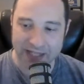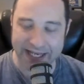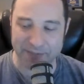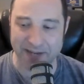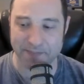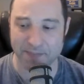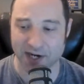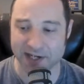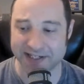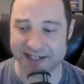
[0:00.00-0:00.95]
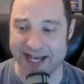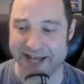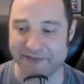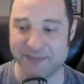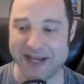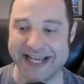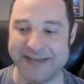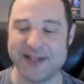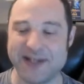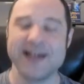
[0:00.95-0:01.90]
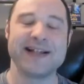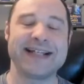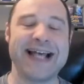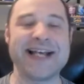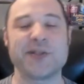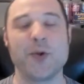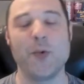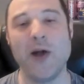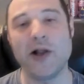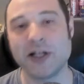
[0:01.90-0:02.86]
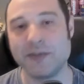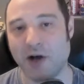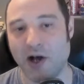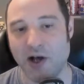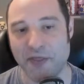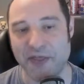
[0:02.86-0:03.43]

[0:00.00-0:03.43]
And we got Mark in Miami. Guys, welcome all.